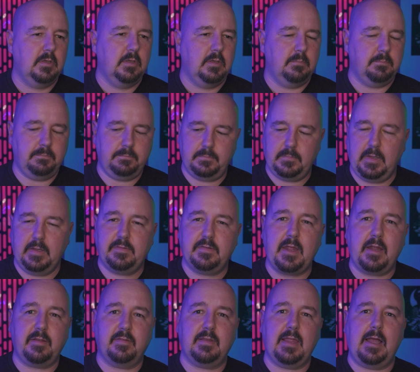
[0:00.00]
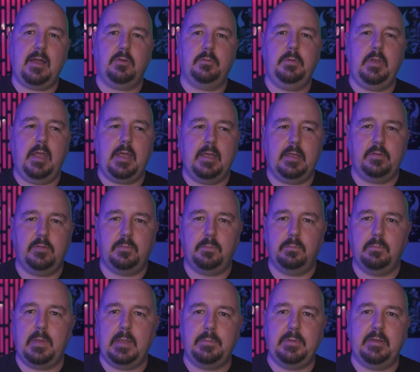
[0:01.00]
It's not as loud as
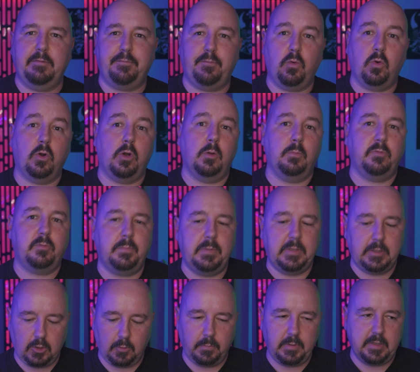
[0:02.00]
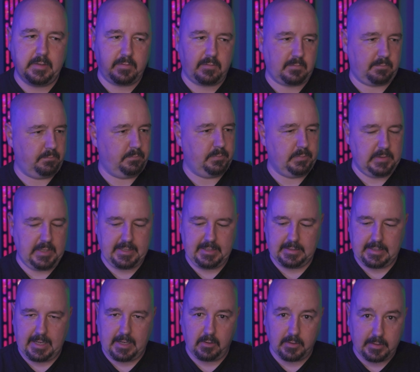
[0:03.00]
maybe a 4-ohm speaker, but it's plenty
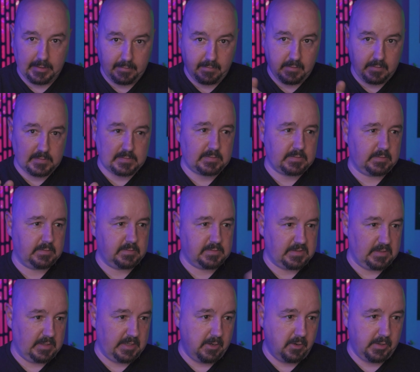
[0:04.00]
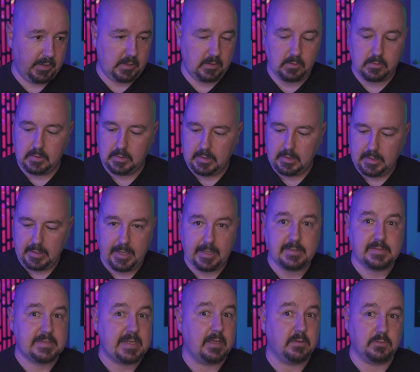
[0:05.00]
loud in this scenario
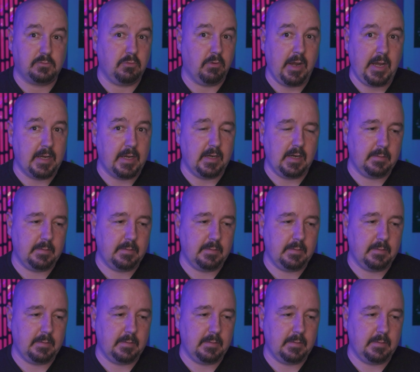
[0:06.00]
and sounds great.